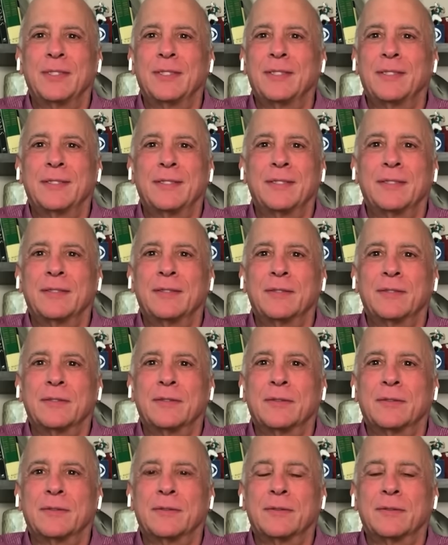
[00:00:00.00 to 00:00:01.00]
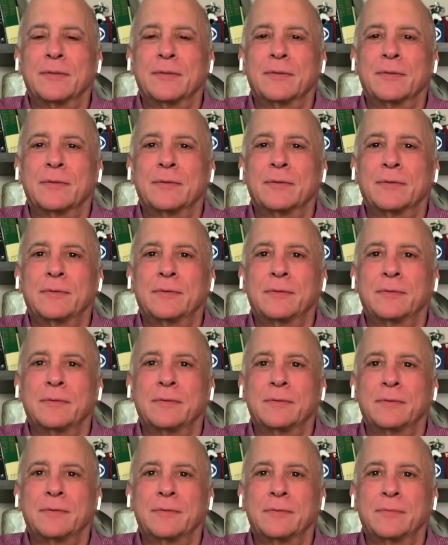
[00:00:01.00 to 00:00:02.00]

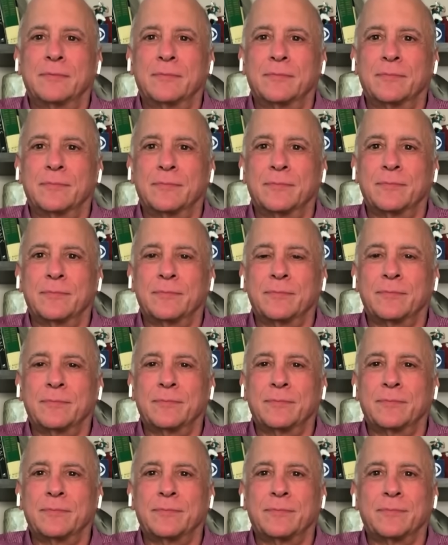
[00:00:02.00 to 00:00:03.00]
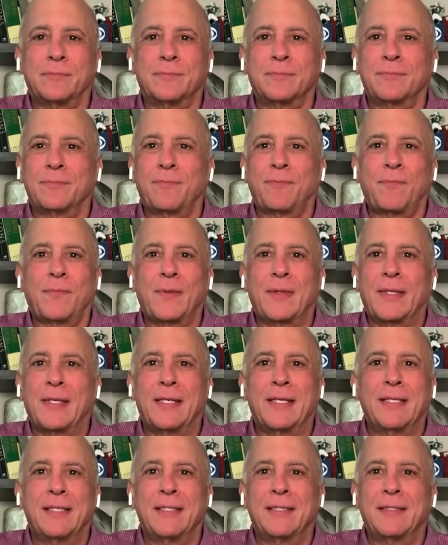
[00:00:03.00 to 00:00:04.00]

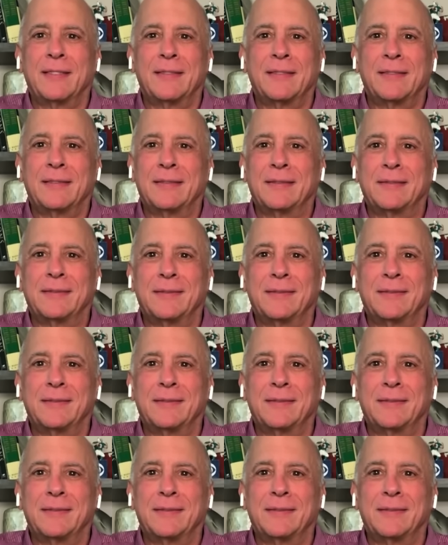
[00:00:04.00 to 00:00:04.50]
(silent)